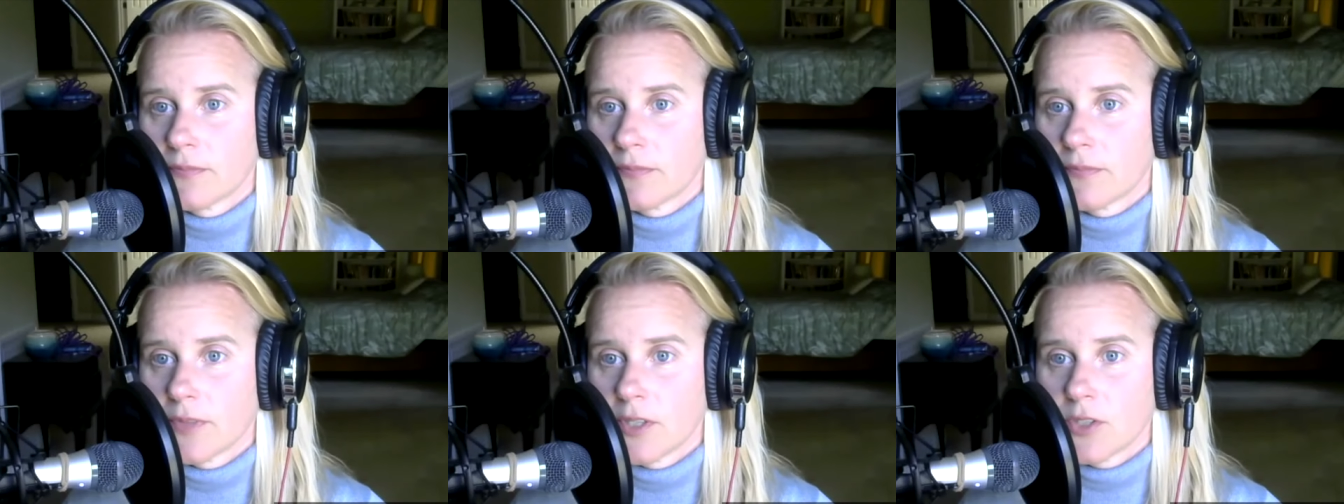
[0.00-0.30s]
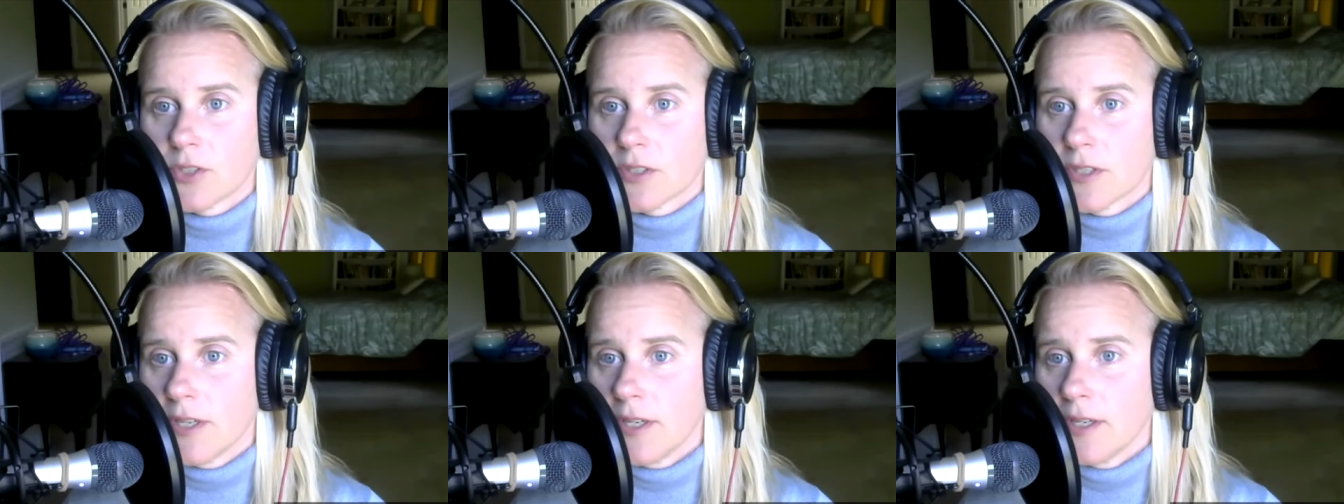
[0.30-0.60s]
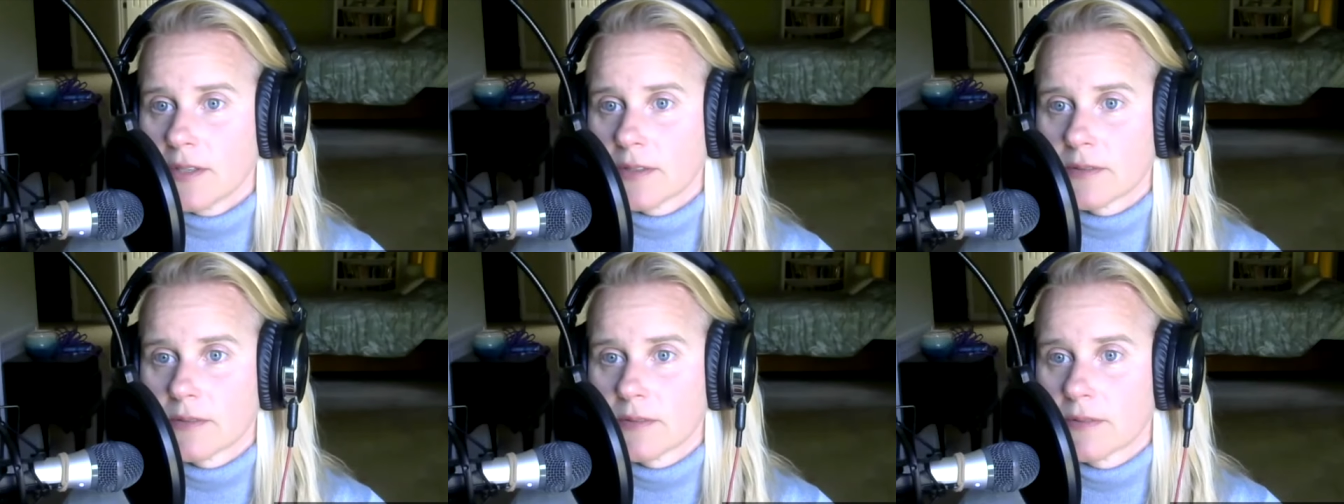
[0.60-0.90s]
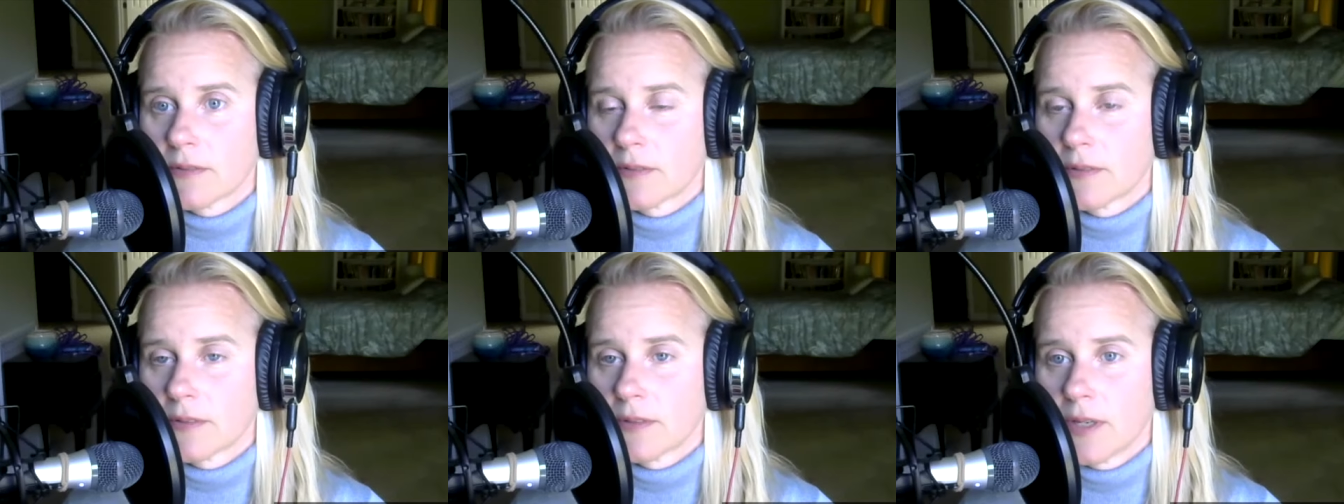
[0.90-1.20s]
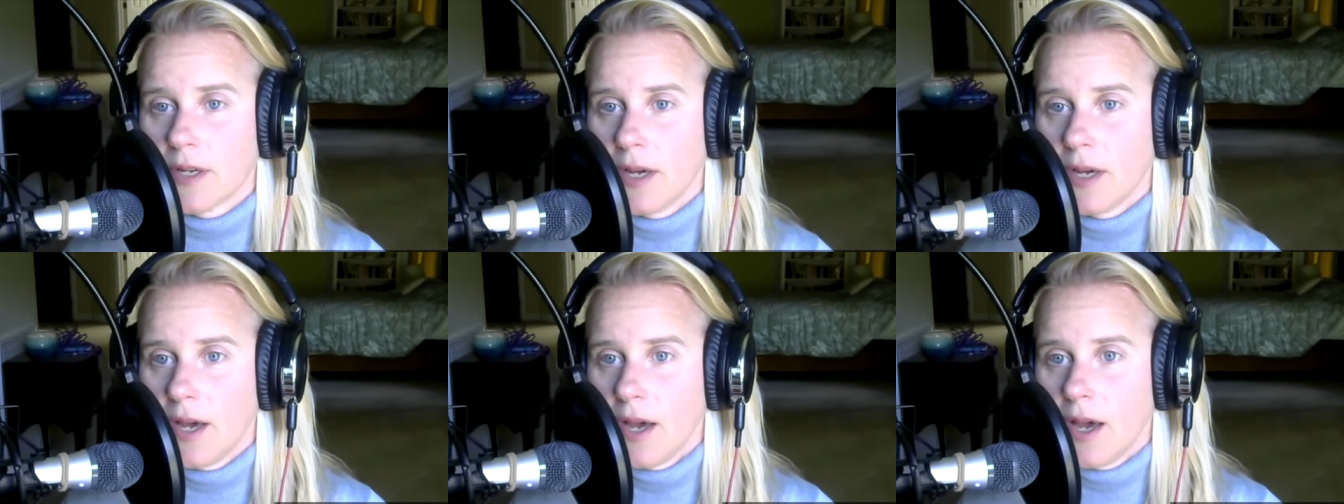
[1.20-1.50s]
There's not.
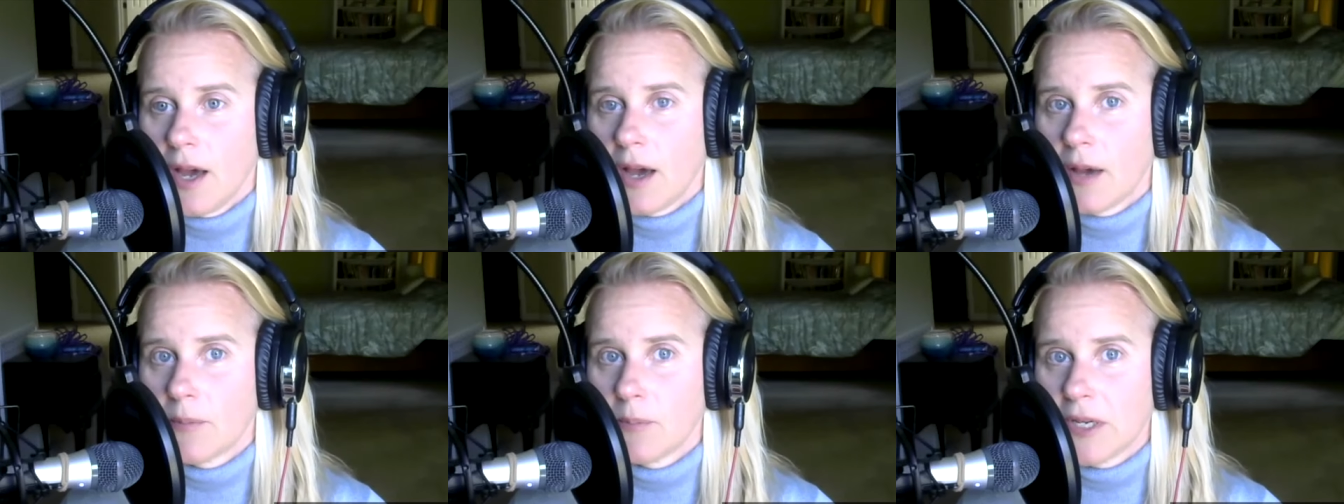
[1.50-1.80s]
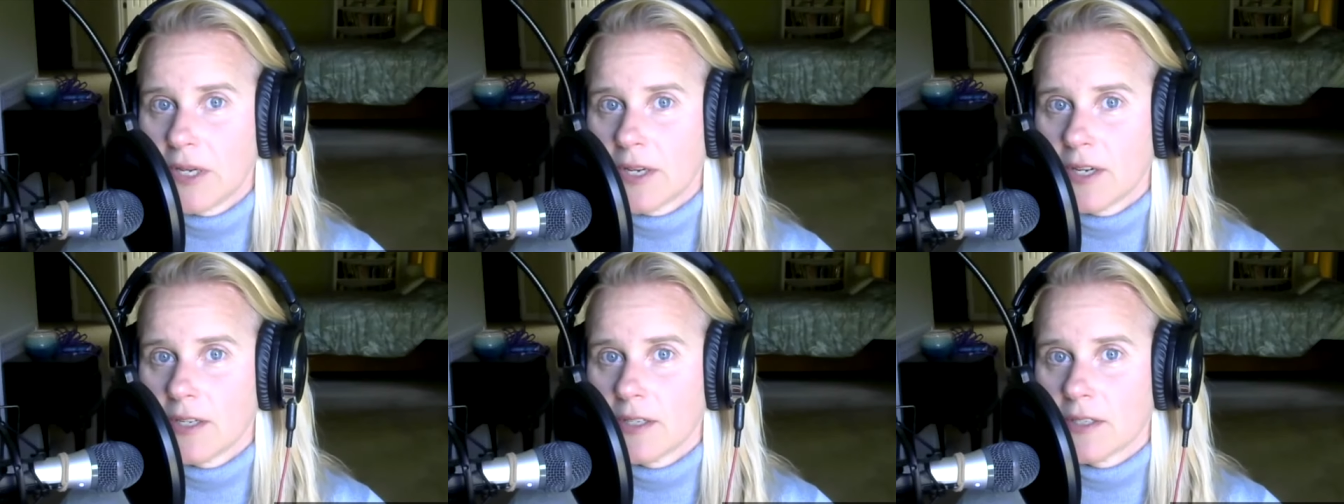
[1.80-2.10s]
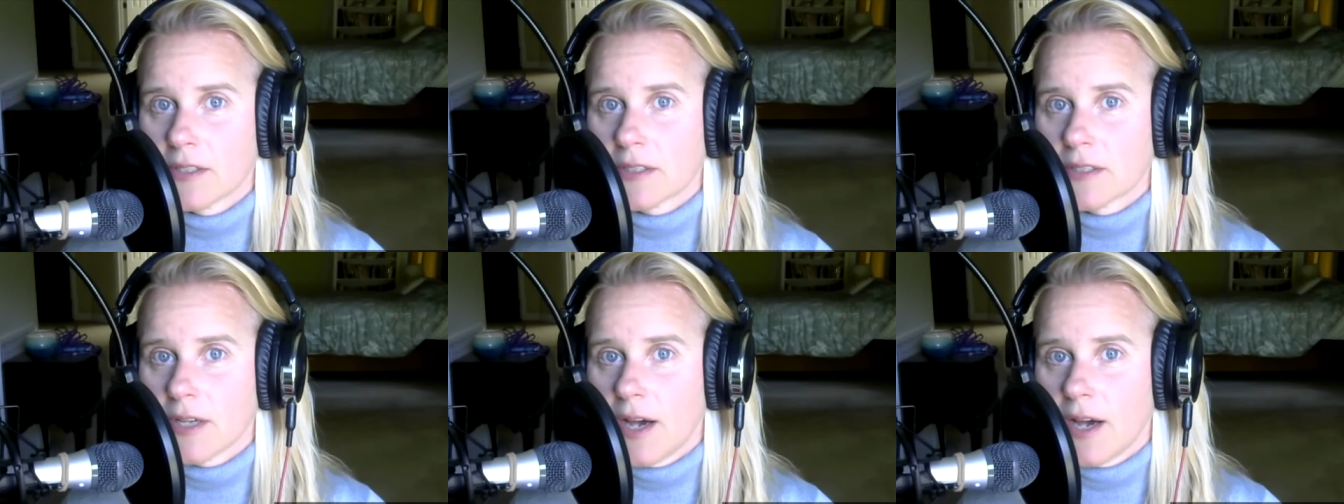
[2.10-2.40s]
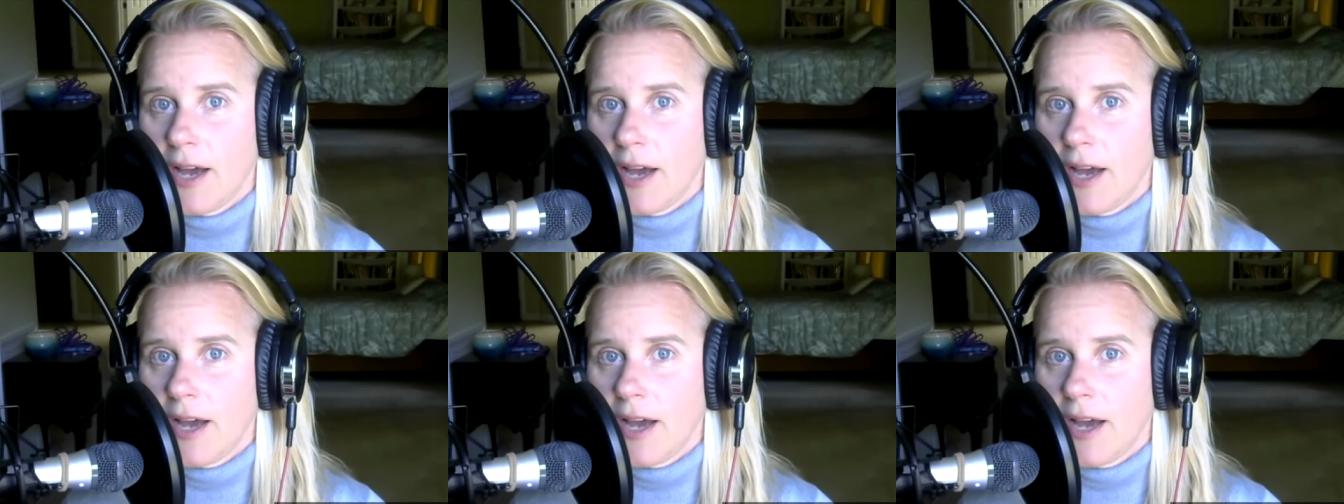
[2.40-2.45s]
Because